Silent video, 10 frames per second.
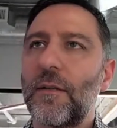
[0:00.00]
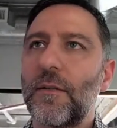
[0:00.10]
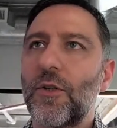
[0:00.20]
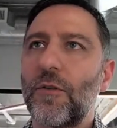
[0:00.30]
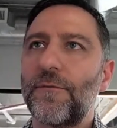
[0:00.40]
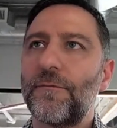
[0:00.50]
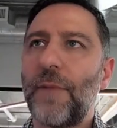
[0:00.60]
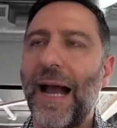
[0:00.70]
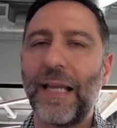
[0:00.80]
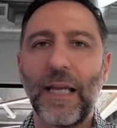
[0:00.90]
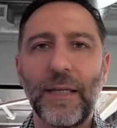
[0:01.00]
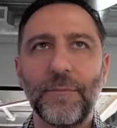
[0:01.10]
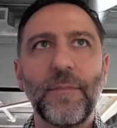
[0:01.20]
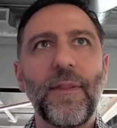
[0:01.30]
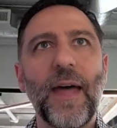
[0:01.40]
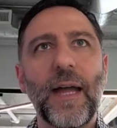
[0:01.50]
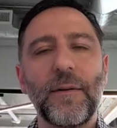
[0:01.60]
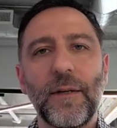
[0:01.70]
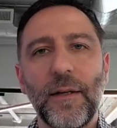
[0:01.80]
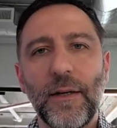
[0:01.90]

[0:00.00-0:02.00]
sort of highlight that